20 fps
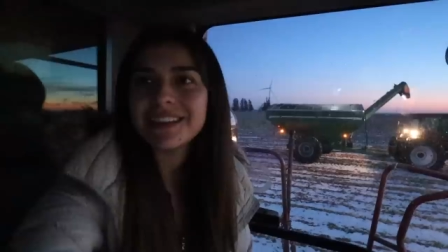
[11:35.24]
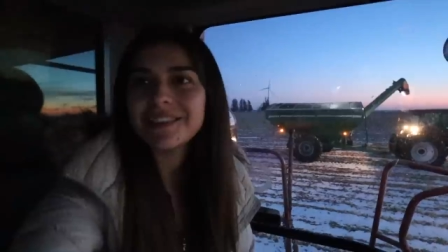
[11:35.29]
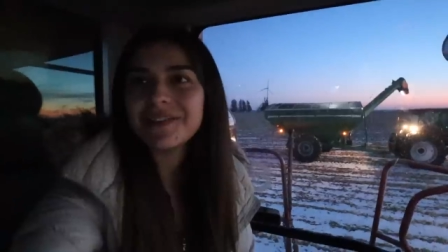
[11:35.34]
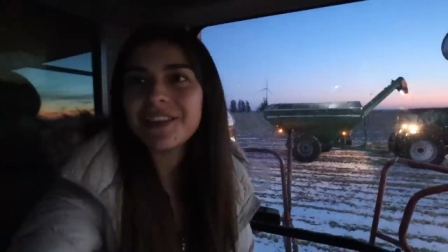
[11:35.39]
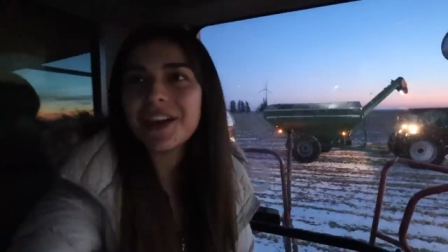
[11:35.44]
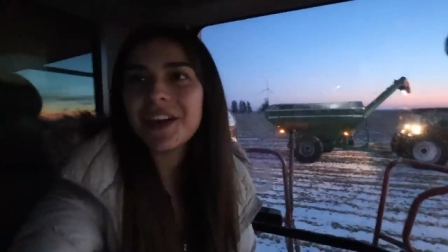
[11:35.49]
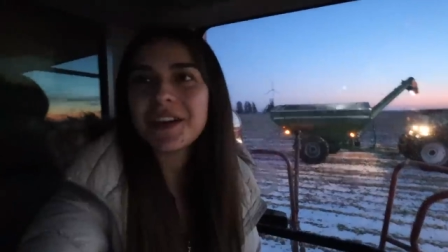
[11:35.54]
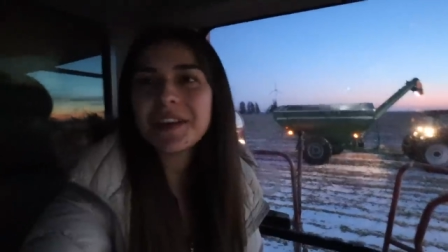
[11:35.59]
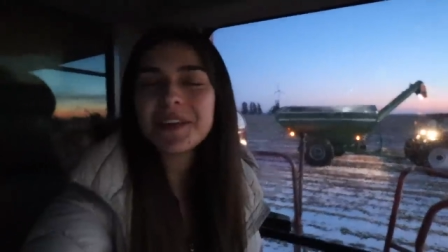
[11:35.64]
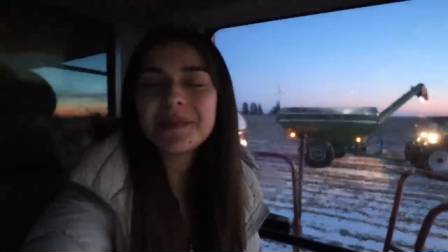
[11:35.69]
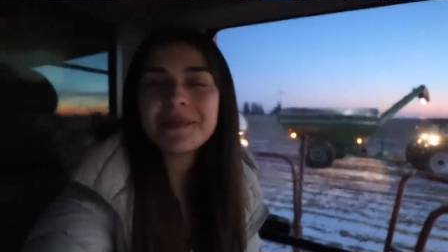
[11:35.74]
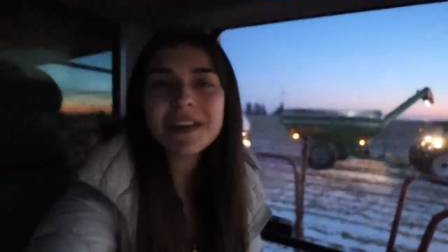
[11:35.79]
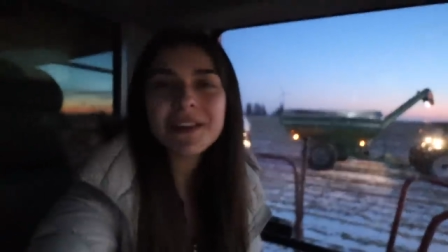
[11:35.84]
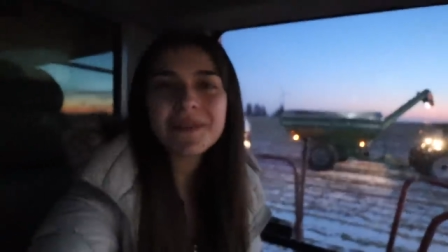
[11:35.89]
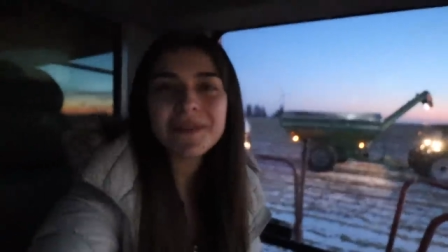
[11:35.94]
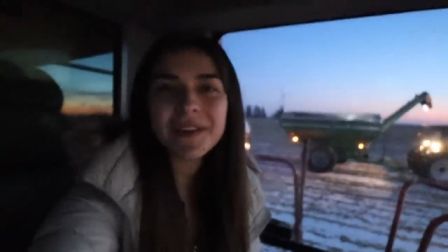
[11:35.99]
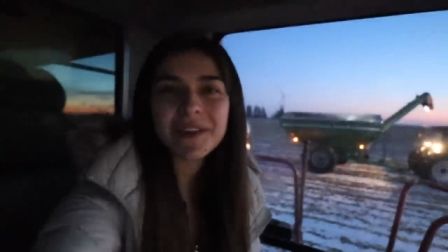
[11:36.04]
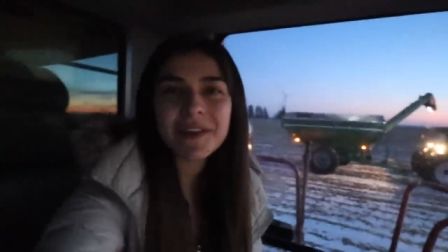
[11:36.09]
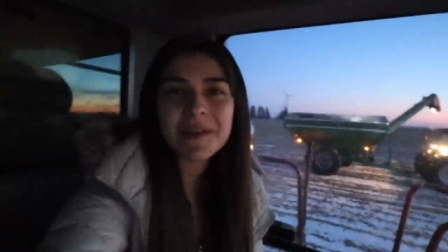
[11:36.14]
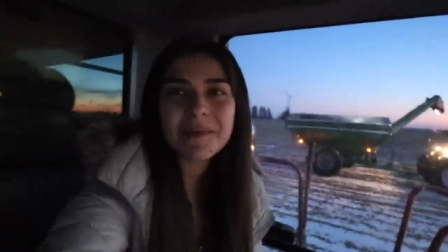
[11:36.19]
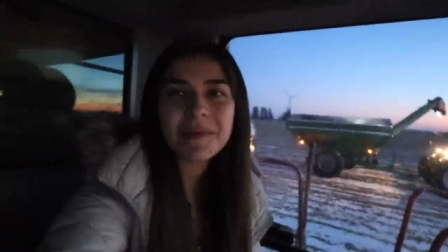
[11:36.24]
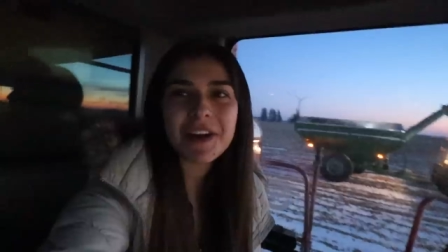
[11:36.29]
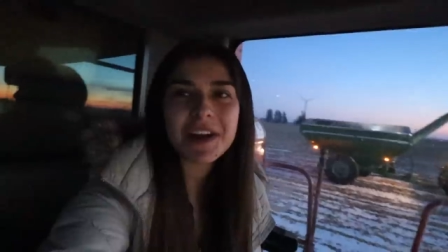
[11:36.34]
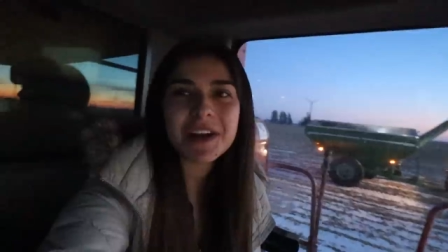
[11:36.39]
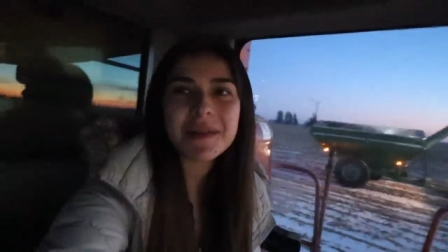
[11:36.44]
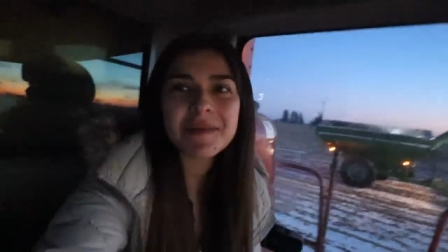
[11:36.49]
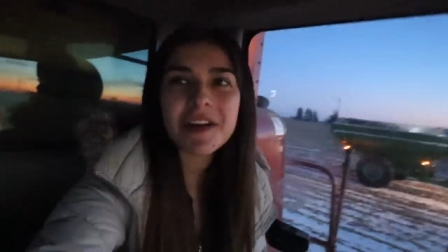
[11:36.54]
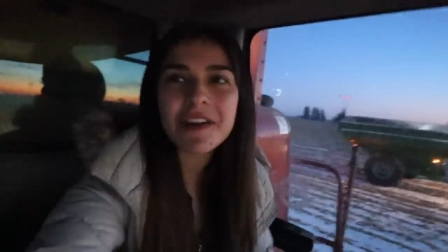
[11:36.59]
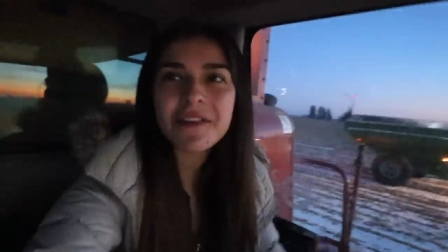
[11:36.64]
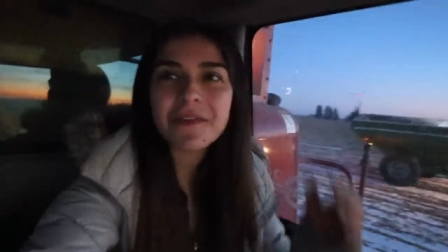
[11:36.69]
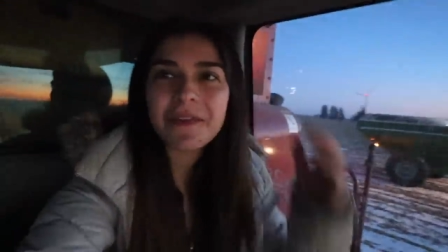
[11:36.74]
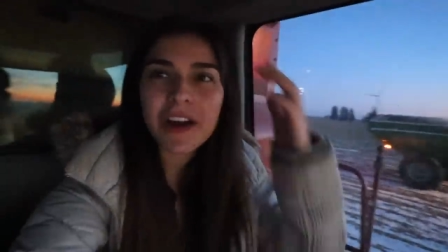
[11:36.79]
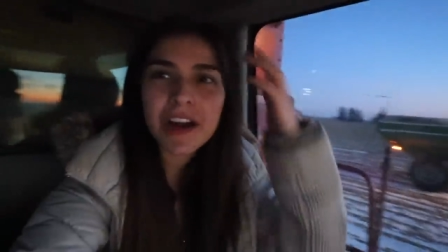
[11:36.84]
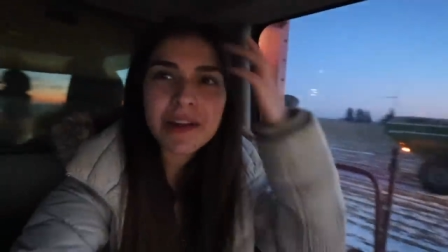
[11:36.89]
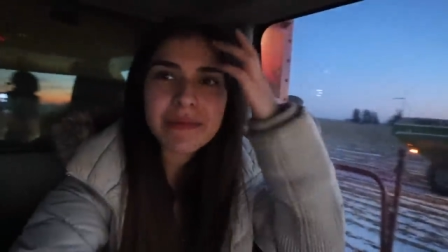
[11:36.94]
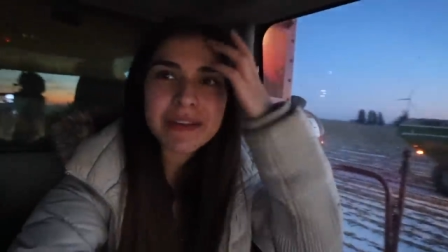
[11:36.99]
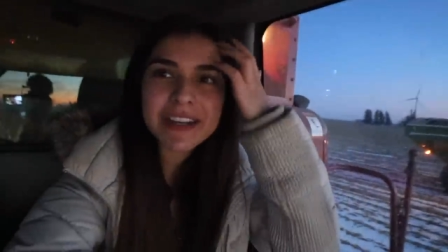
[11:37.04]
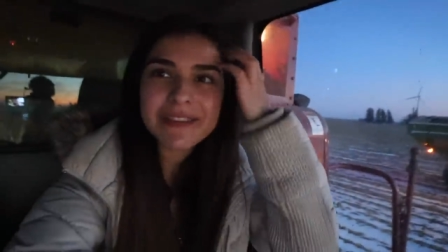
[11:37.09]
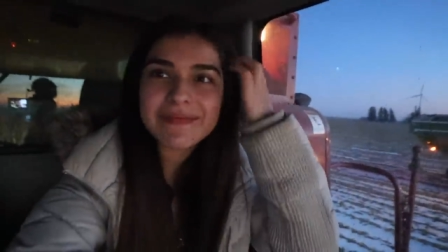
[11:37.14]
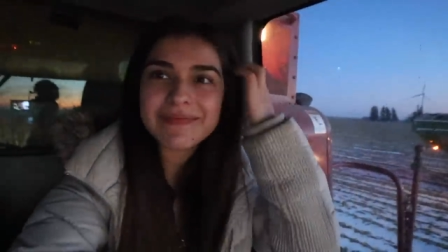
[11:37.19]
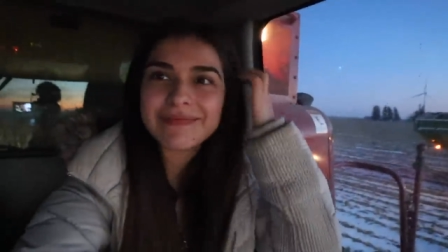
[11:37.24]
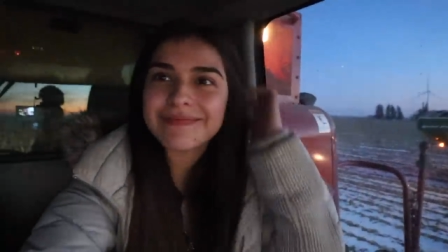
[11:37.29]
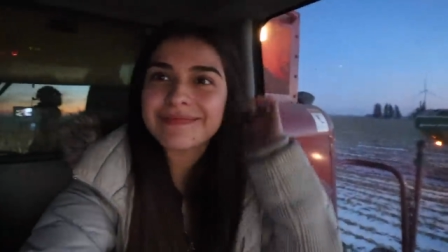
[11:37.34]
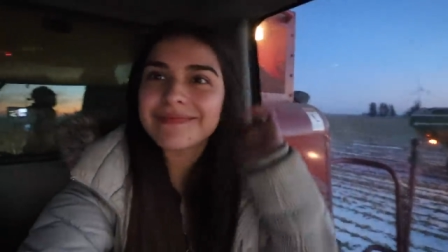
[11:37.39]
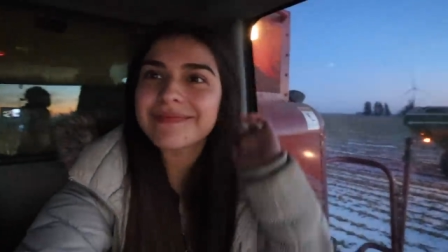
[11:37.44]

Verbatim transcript: You wanna know my favorite part about farming?